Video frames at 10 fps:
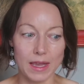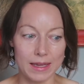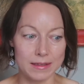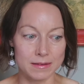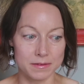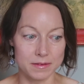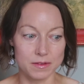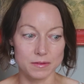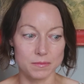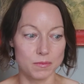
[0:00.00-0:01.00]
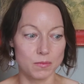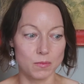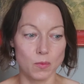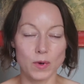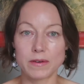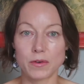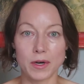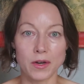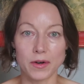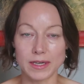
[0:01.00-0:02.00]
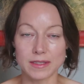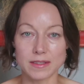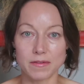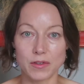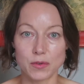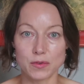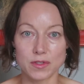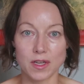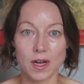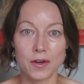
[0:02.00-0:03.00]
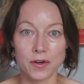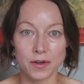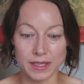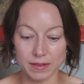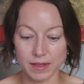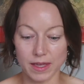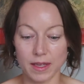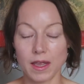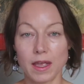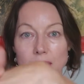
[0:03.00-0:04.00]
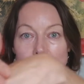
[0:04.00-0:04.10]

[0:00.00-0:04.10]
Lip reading: and whatever ingredients I've used underneath it.